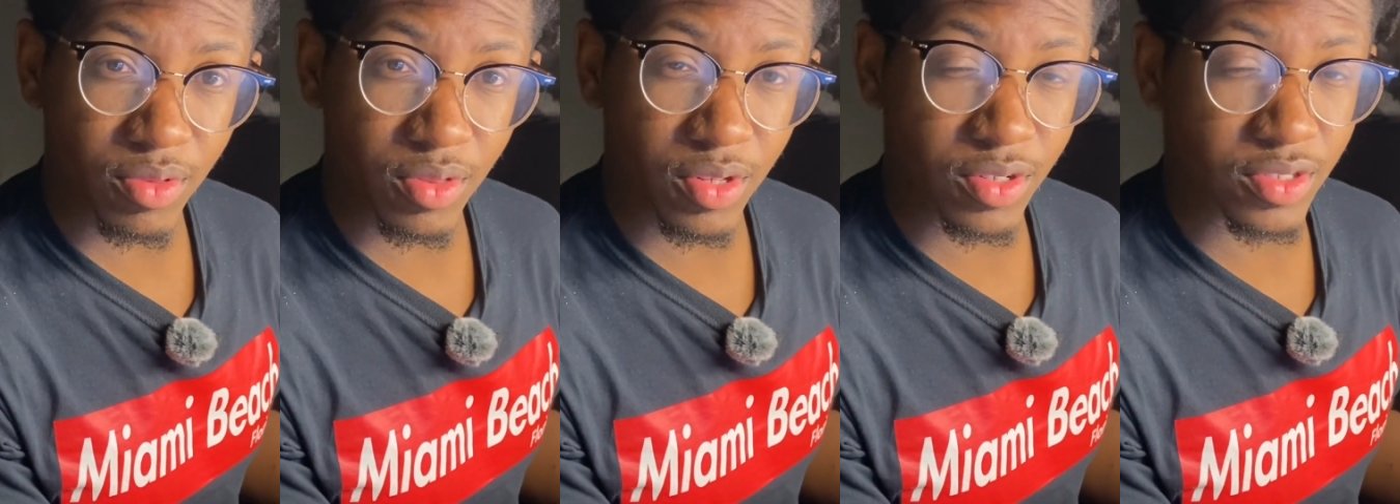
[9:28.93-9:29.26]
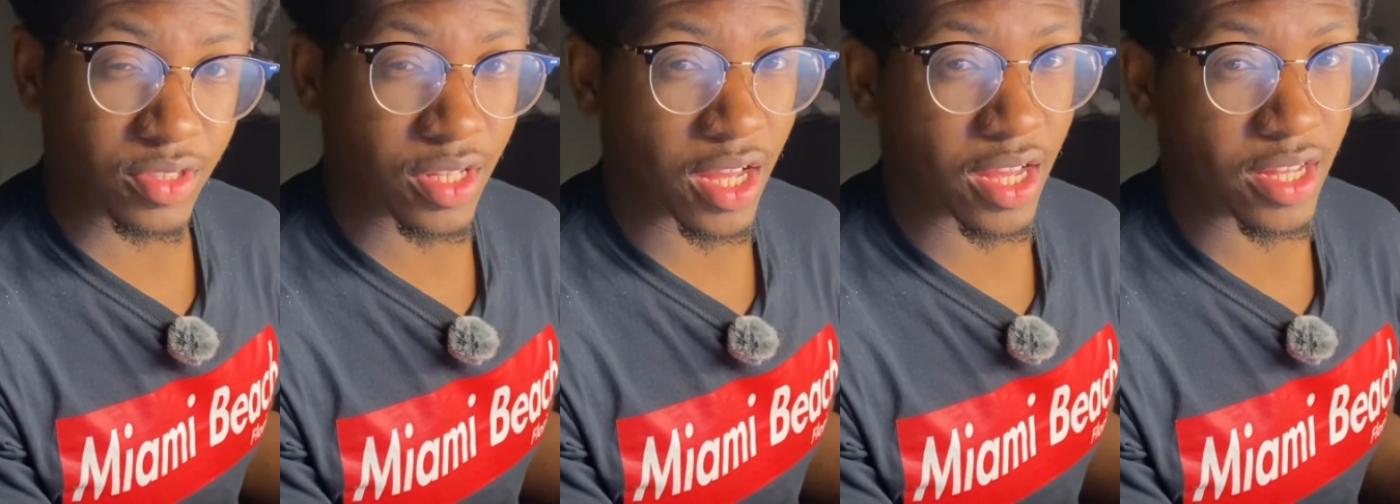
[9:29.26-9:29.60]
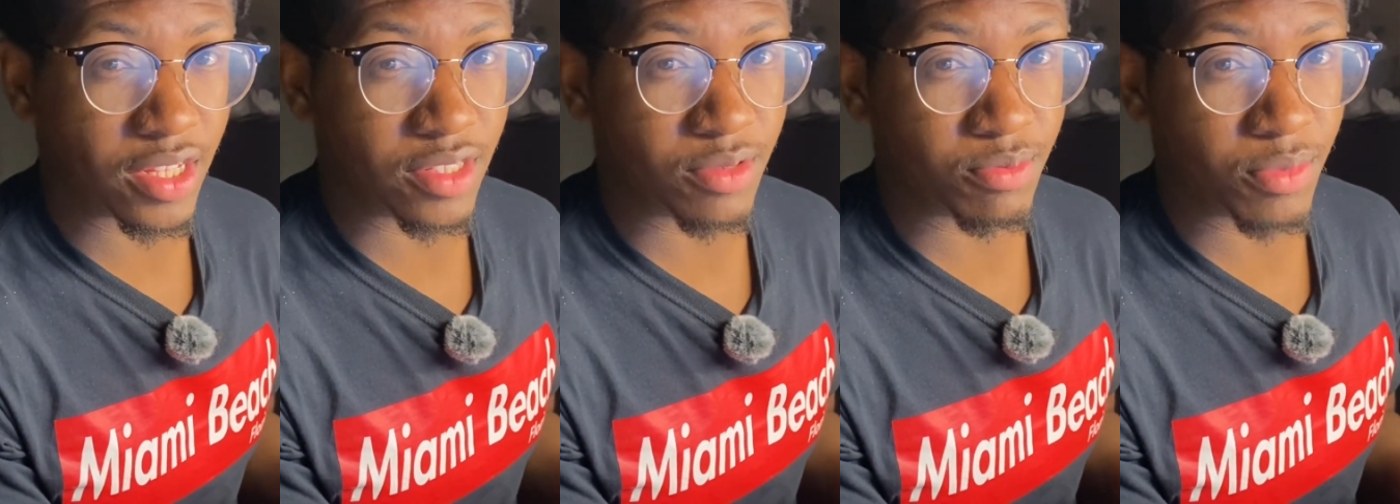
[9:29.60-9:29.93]
There's not
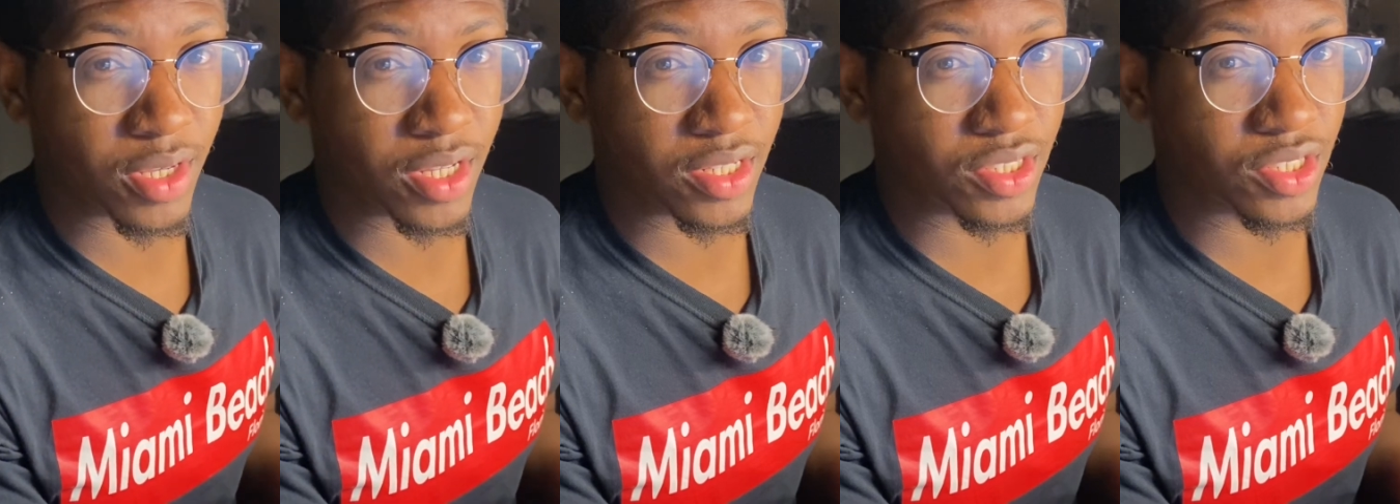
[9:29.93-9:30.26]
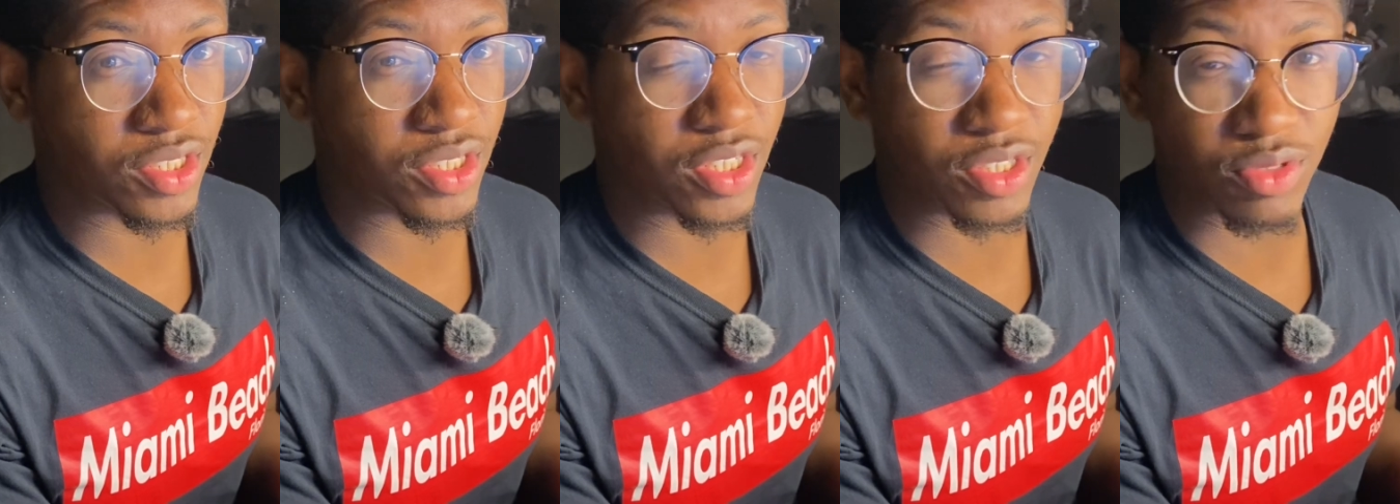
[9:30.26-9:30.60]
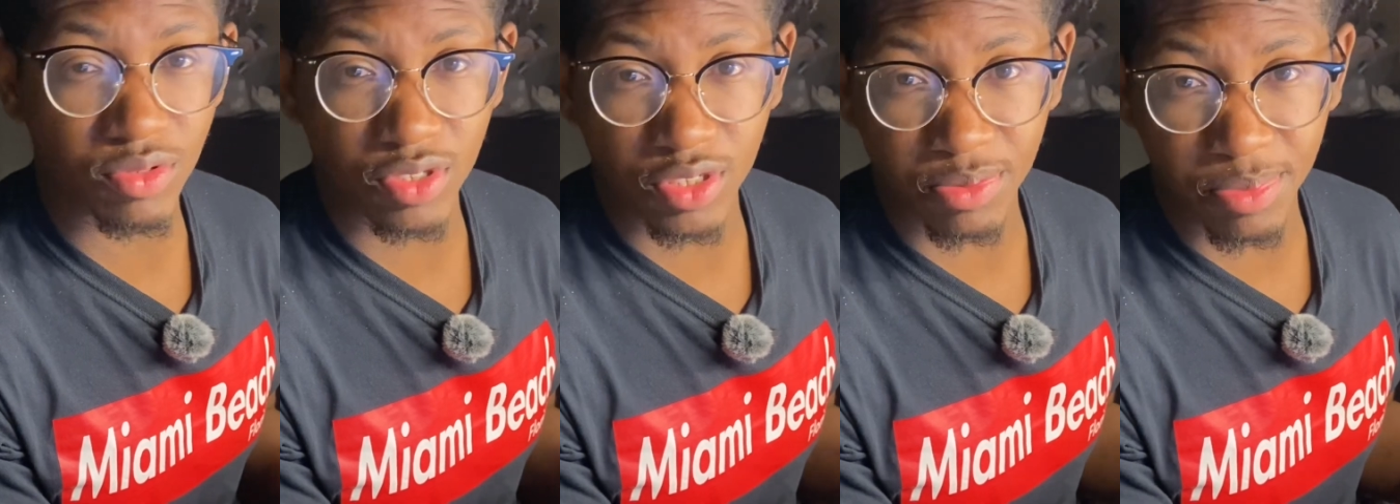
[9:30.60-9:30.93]
as much
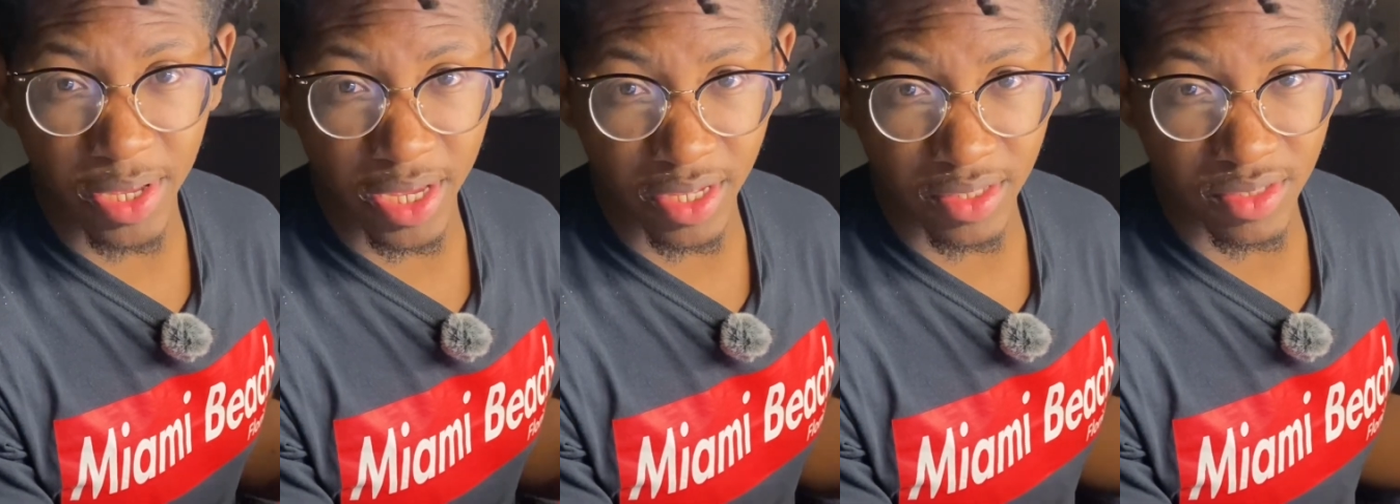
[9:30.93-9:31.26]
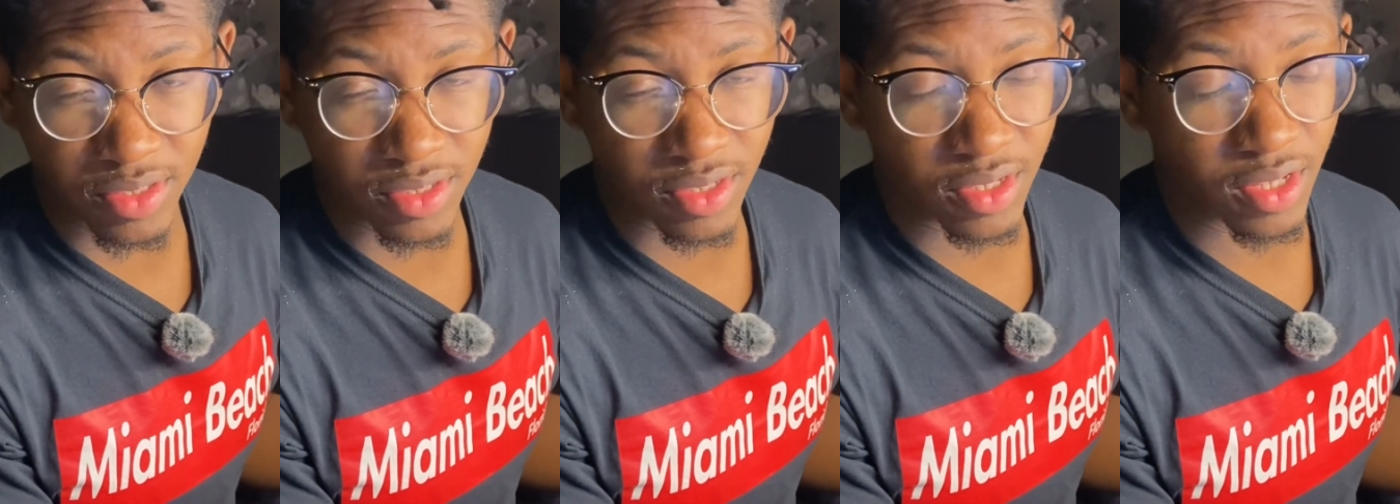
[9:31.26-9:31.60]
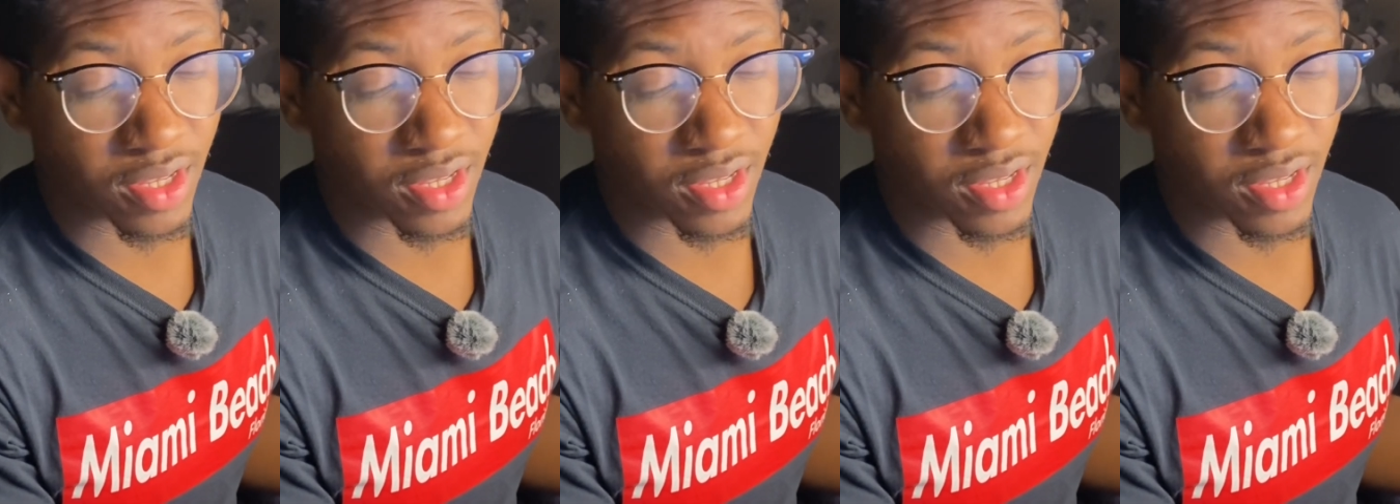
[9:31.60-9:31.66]
disrespect.